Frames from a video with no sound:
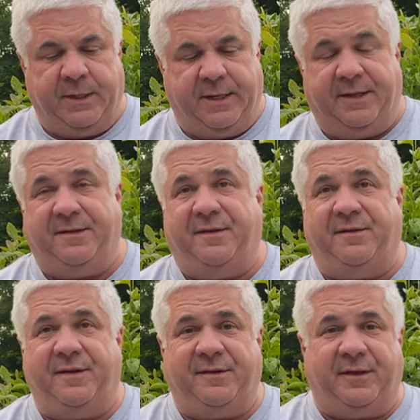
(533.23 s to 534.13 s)
And since
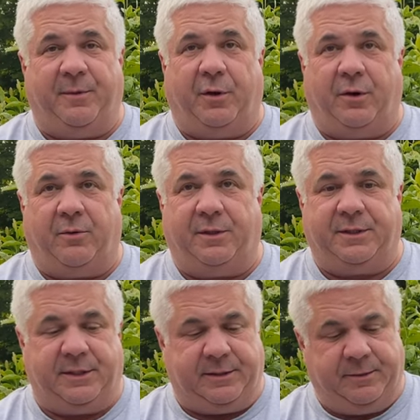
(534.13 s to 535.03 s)
this is going to be all one
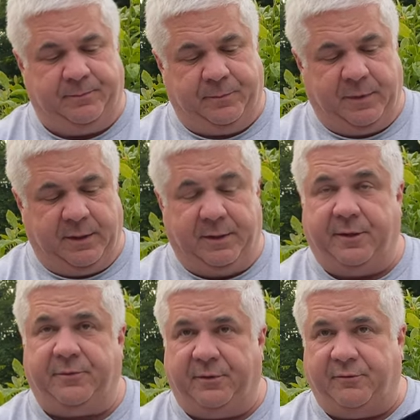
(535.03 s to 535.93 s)
color,
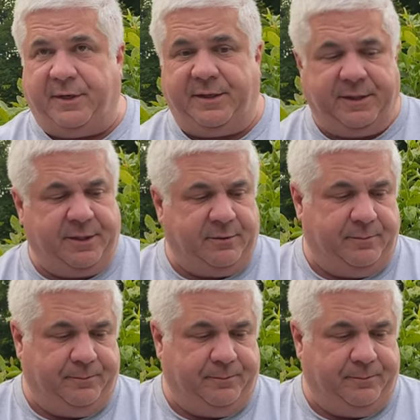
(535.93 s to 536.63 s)
this one's ready to go.